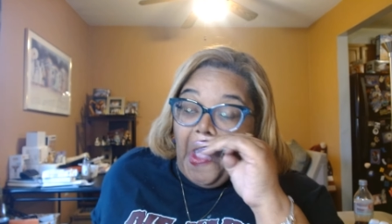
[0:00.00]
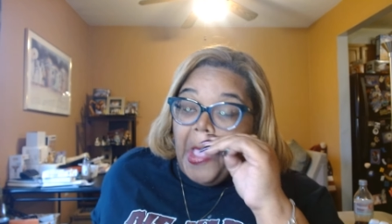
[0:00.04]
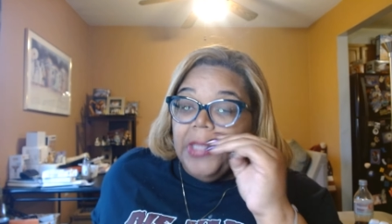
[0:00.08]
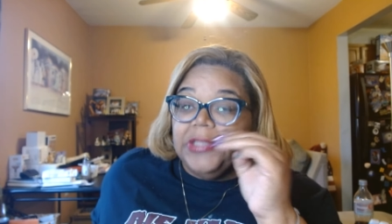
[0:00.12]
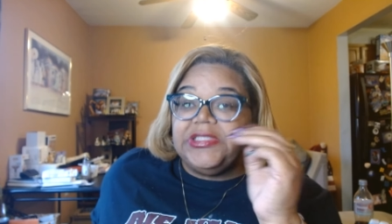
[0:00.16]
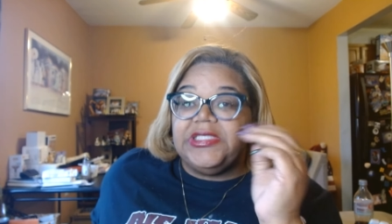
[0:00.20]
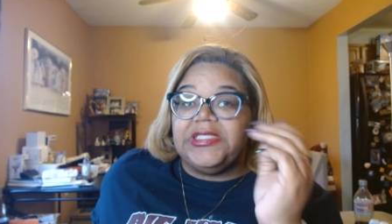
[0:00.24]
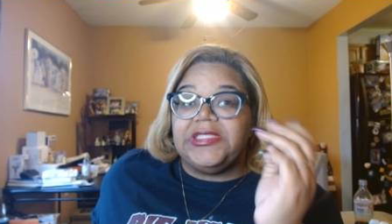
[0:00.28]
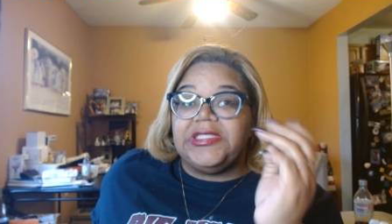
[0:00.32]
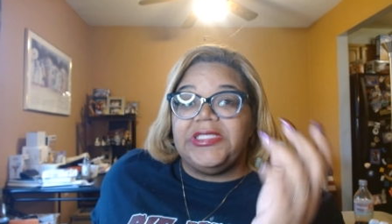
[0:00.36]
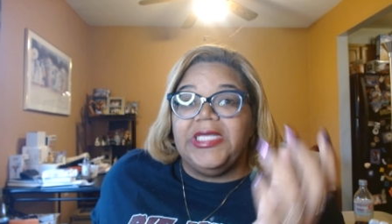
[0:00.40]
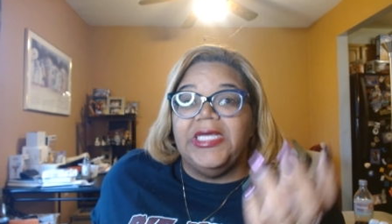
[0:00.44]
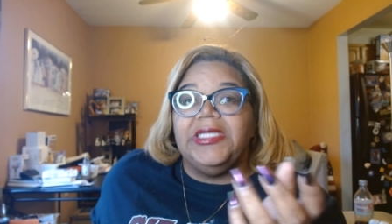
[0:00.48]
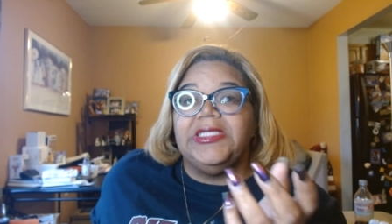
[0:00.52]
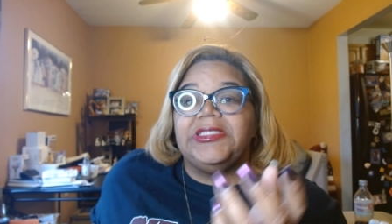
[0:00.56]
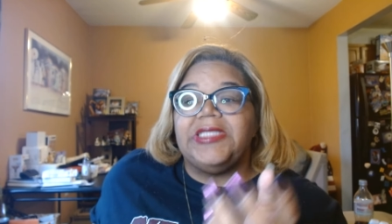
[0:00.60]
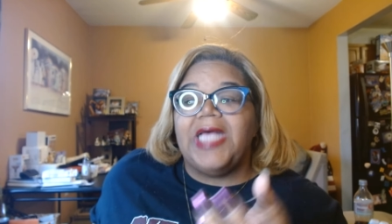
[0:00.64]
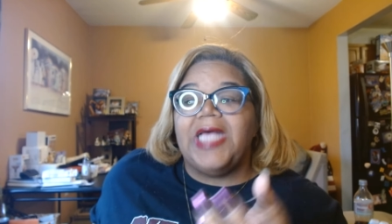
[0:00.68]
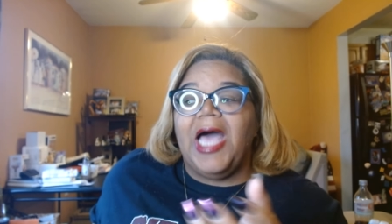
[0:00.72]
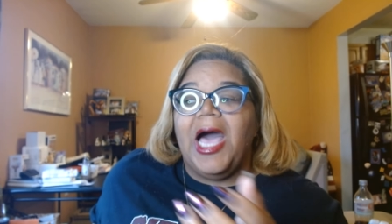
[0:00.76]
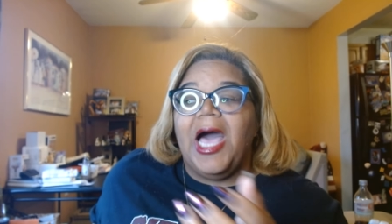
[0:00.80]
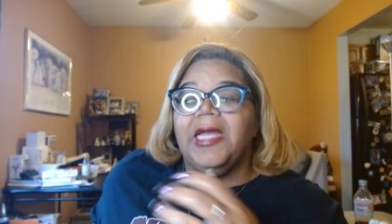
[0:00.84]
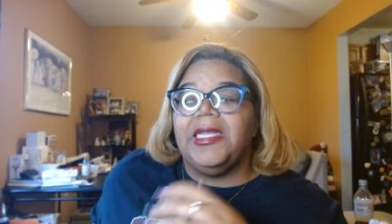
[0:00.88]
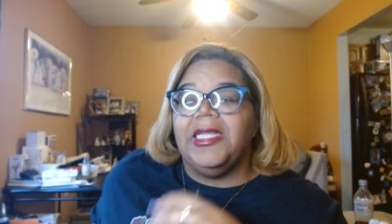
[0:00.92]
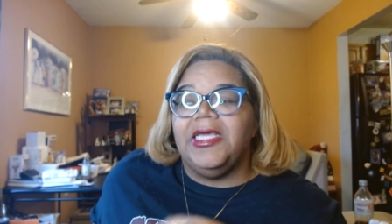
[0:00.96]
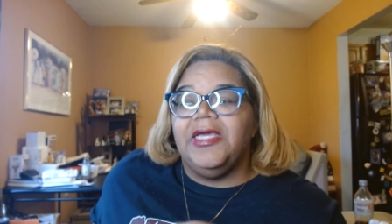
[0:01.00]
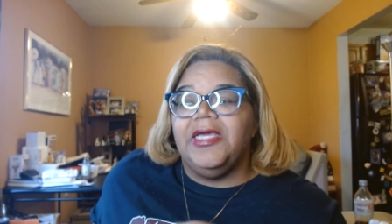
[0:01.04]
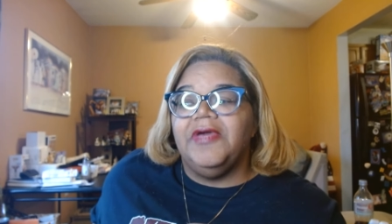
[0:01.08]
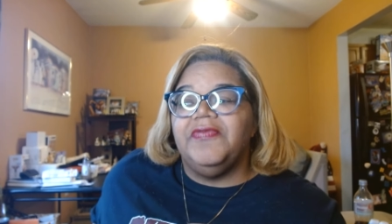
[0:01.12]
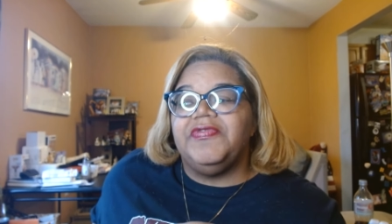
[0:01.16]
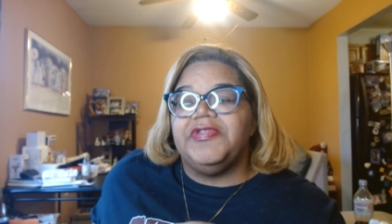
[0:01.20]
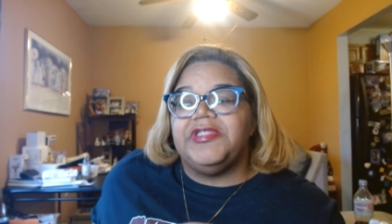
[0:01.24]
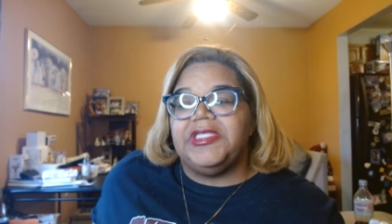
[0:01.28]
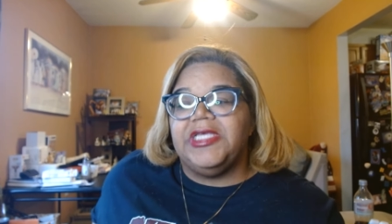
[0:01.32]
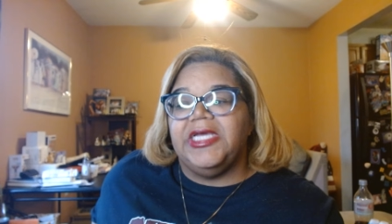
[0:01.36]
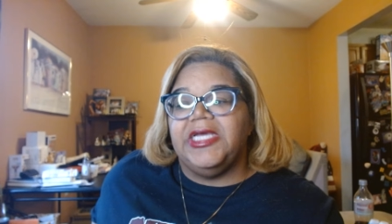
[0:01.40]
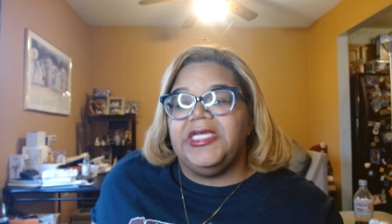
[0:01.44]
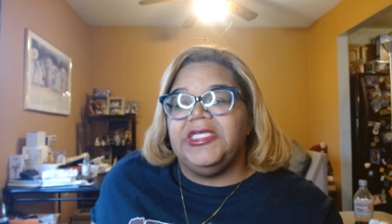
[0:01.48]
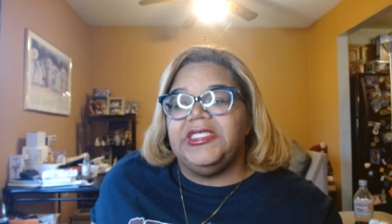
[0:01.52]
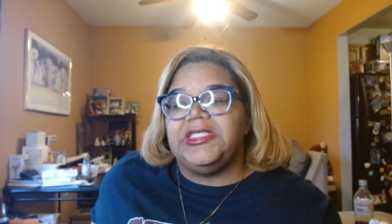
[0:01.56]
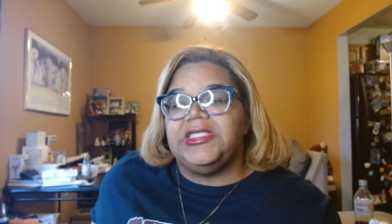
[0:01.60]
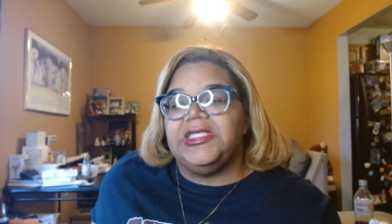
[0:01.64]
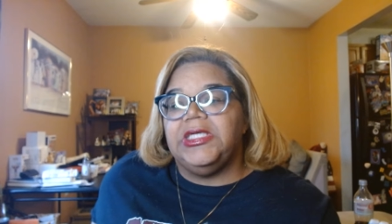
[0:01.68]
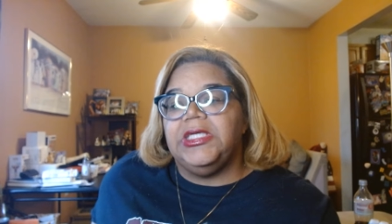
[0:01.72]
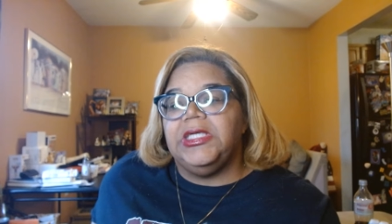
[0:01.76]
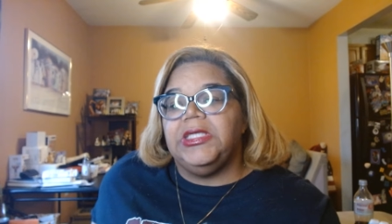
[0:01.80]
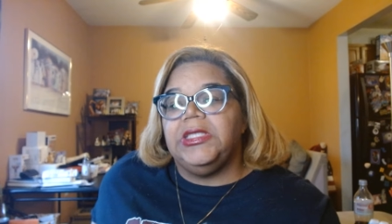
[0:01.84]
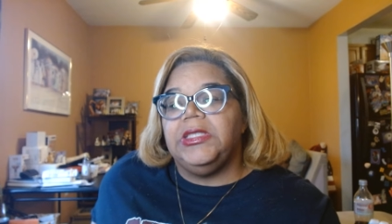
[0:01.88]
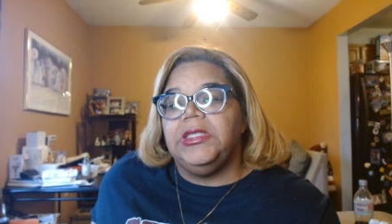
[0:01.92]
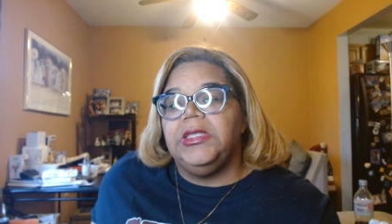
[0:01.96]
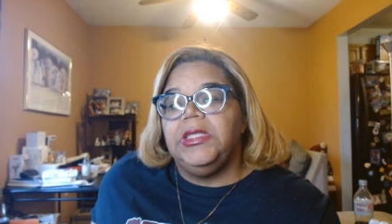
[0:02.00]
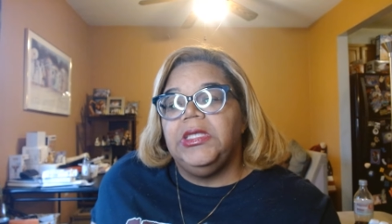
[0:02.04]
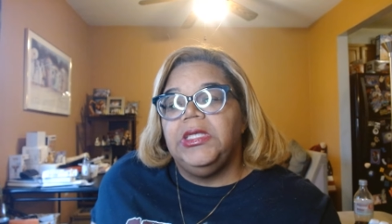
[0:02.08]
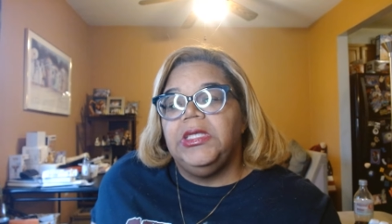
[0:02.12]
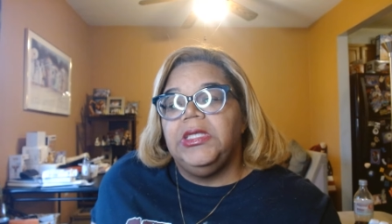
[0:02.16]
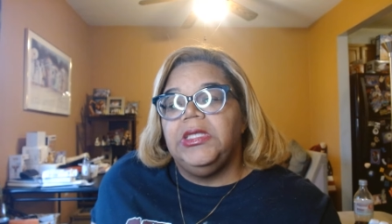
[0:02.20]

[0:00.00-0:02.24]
sends out an invitation